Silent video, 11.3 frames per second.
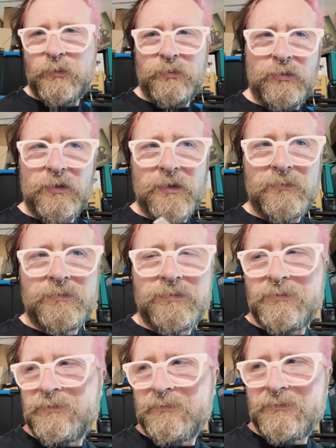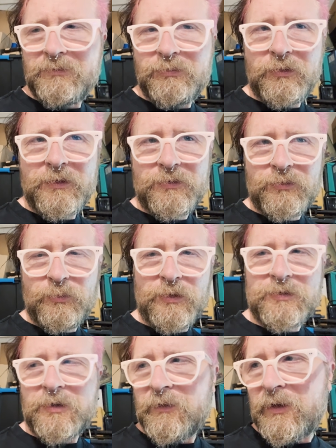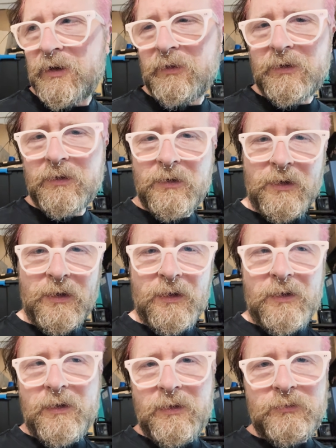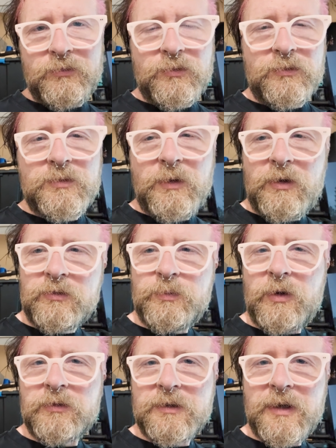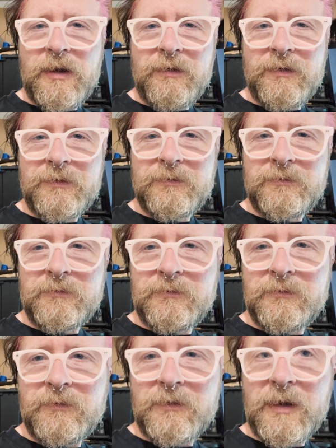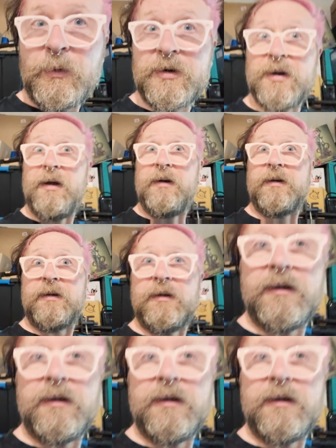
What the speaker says: put the drill press over there and drill some holes, bolt it down, and then we're done.